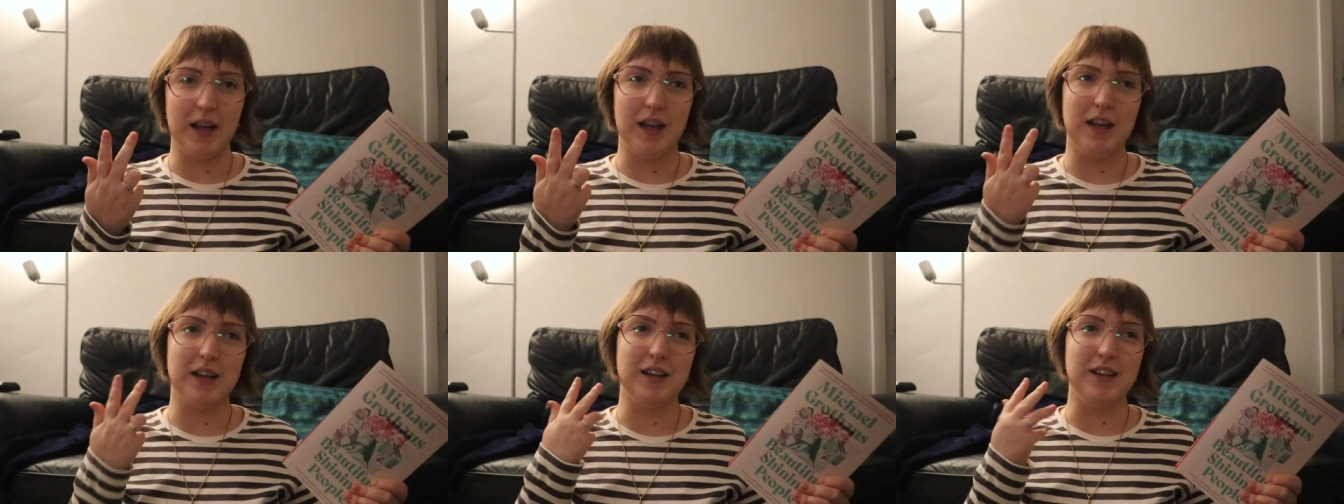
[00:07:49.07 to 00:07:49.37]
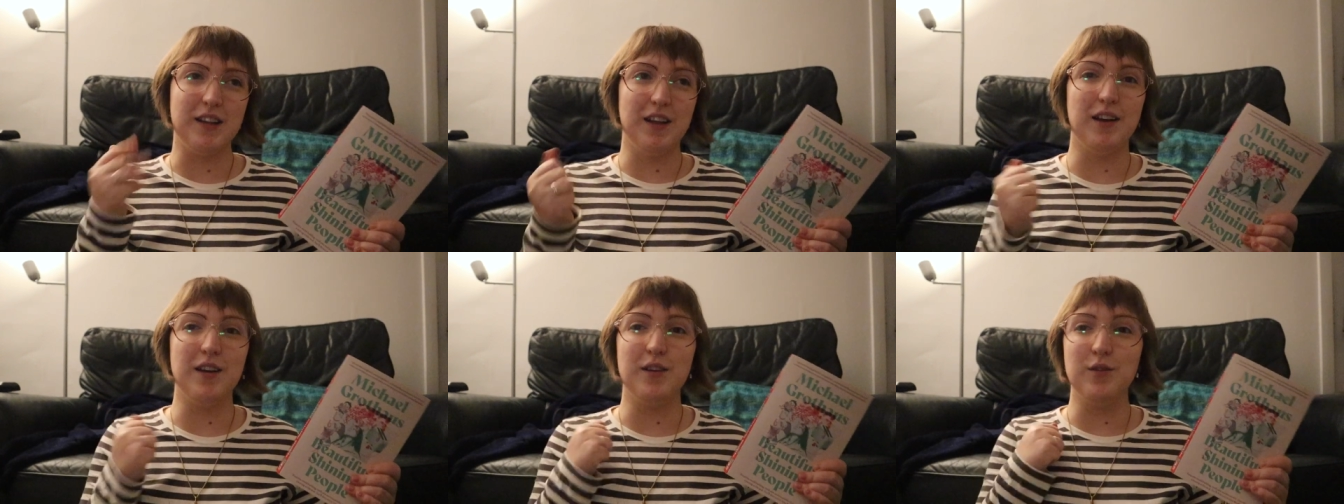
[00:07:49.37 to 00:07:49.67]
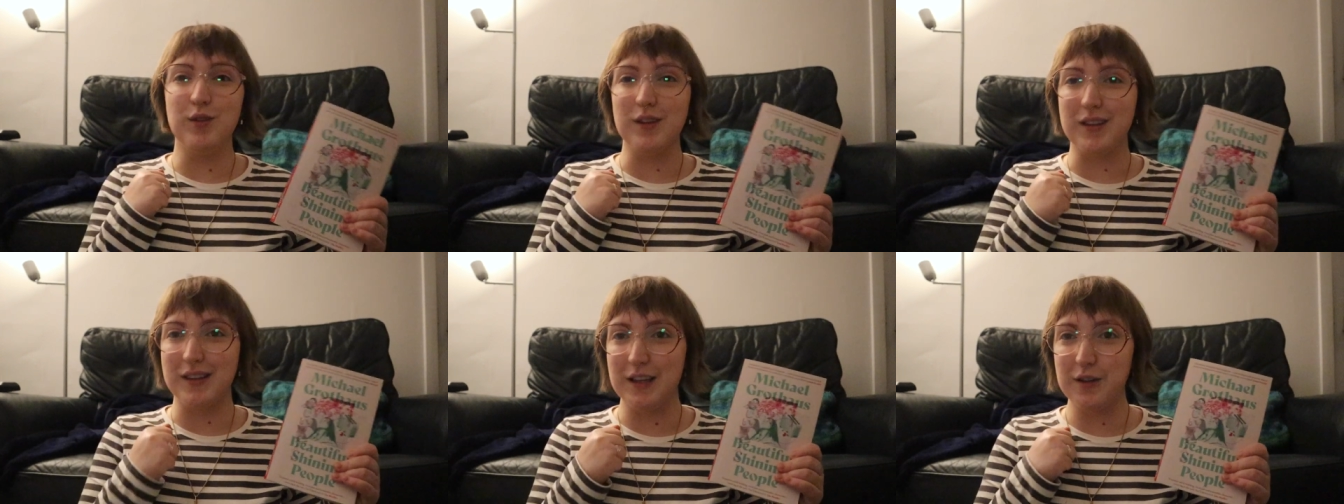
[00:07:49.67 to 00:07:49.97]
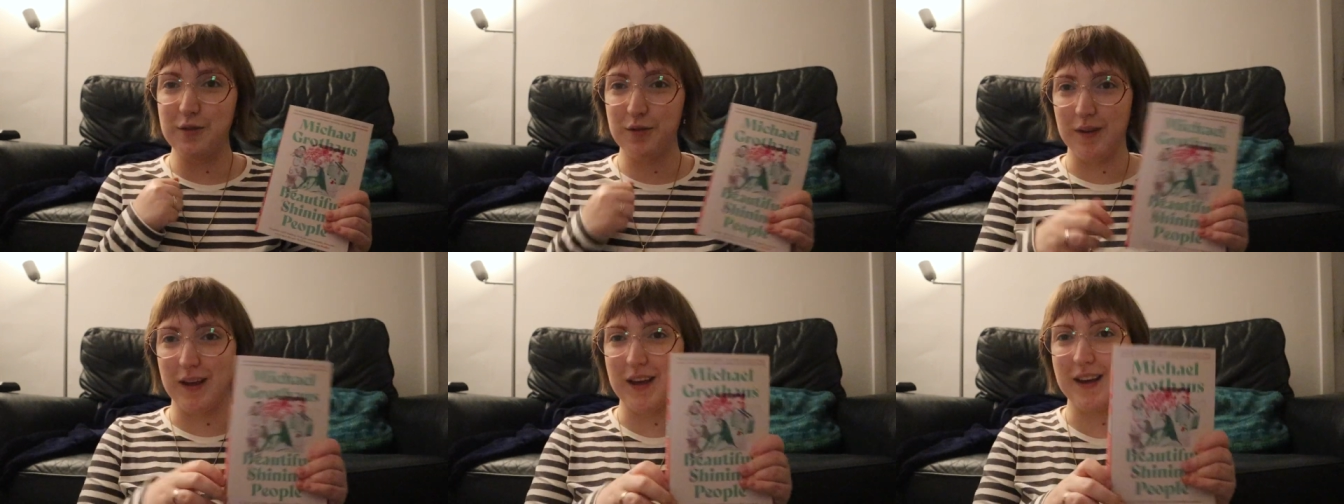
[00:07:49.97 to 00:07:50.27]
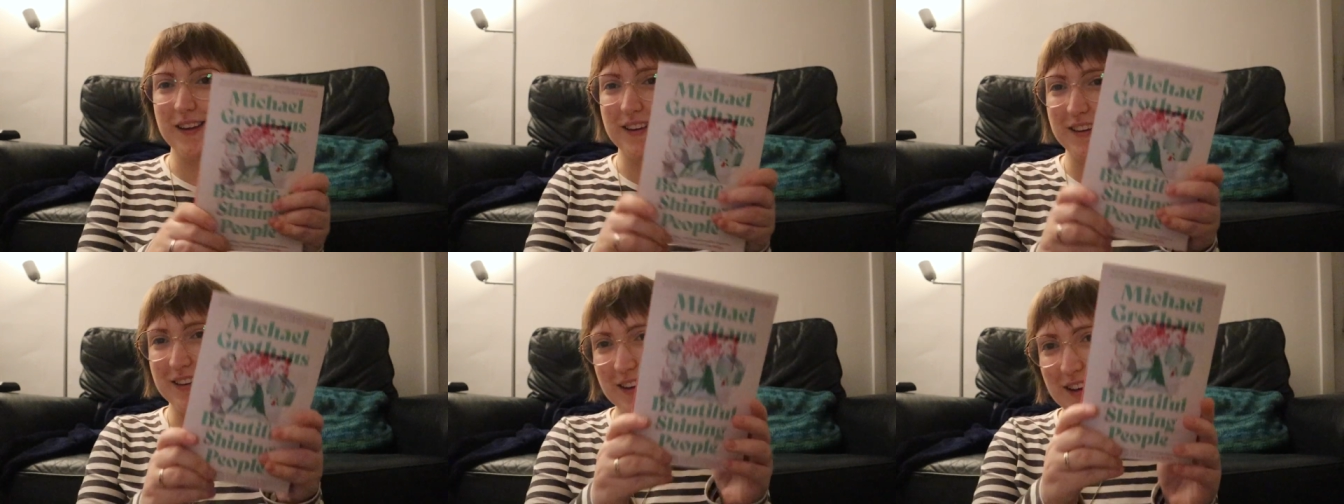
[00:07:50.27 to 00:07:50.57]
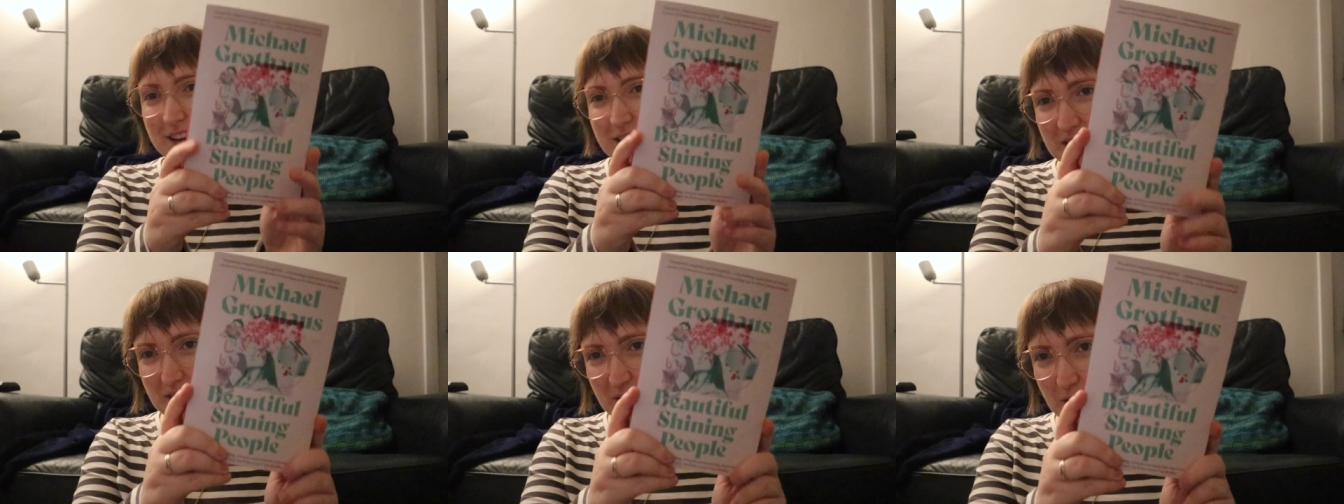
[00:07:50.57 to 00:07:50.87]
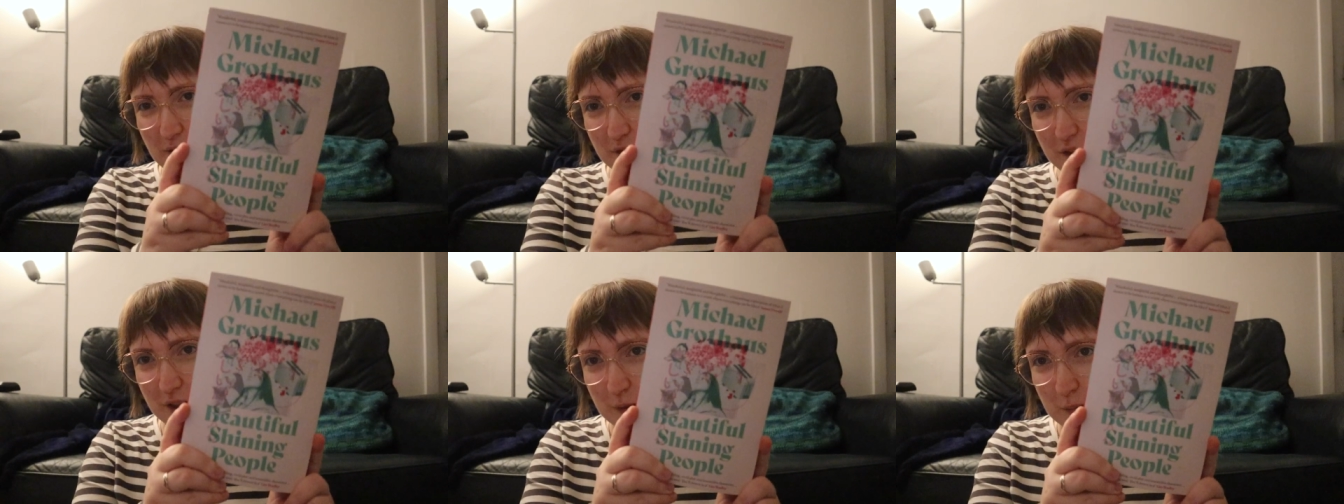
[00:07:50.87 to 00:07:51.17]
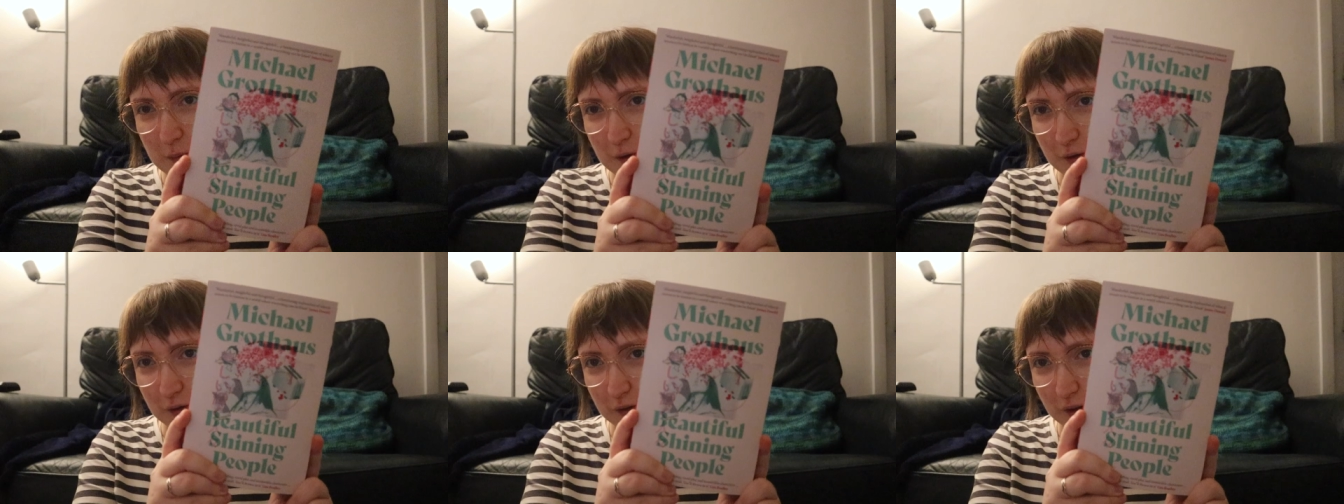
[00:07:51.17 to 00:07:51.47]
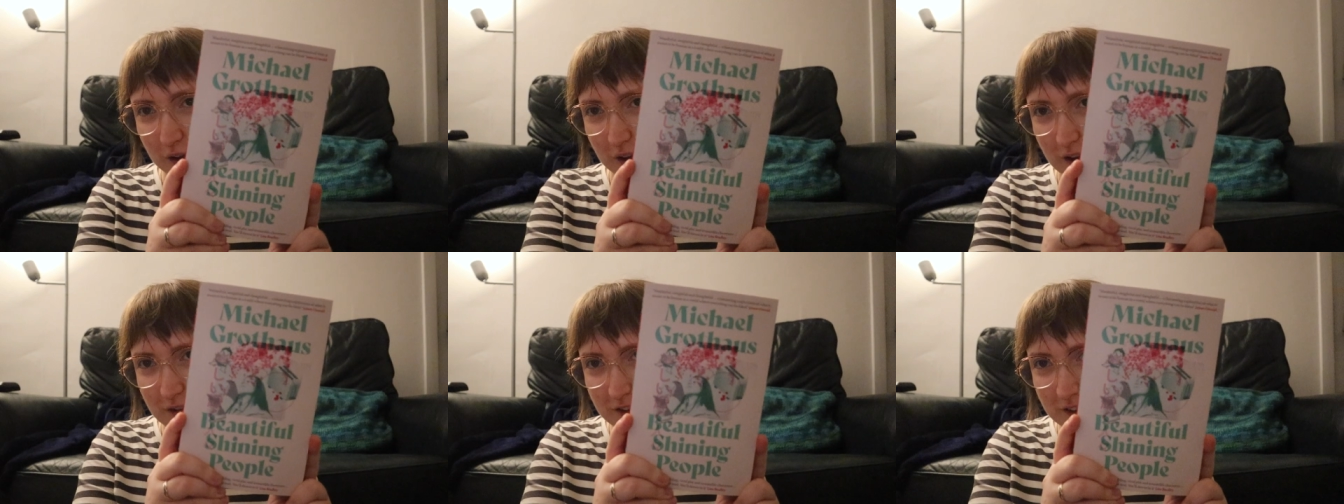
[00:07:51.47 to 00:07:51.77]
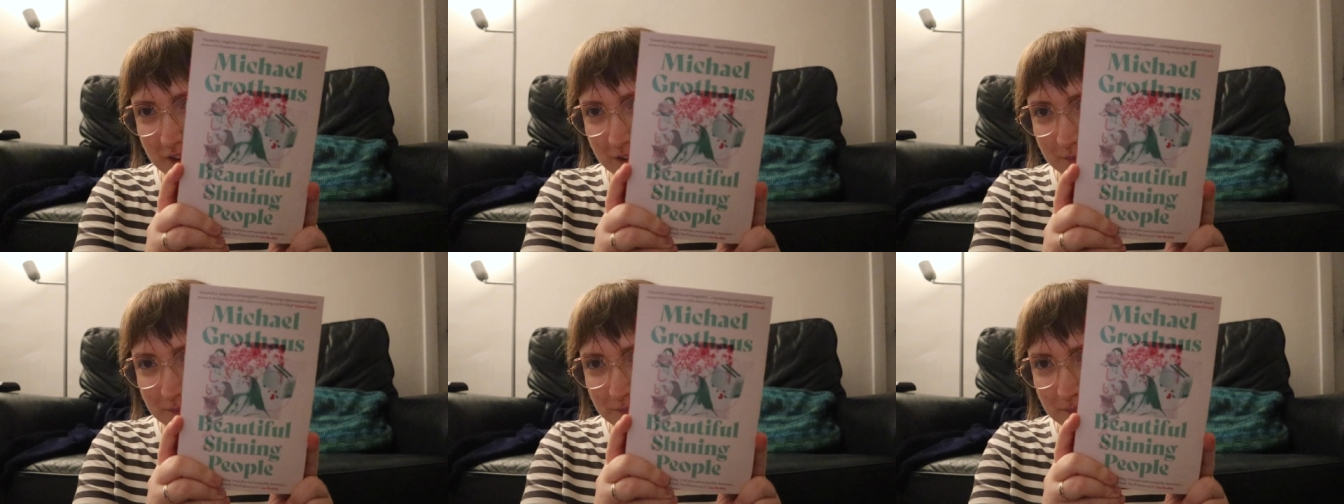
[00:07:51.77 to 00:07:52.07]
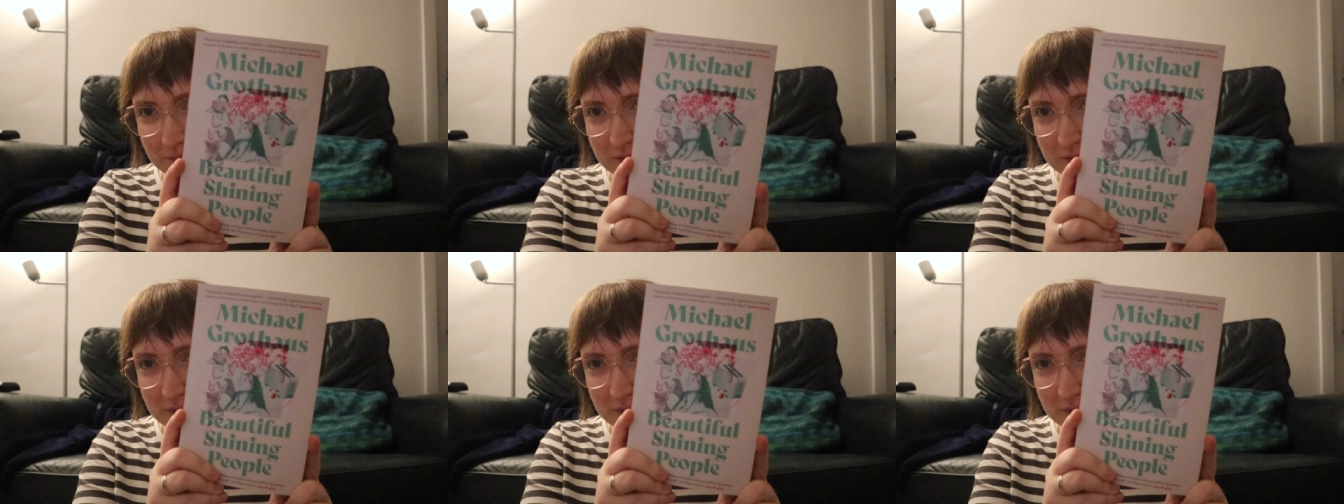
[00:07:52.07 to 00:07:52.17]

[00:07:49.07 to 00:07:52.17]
and I love lit fic, and I love this beautiful cover.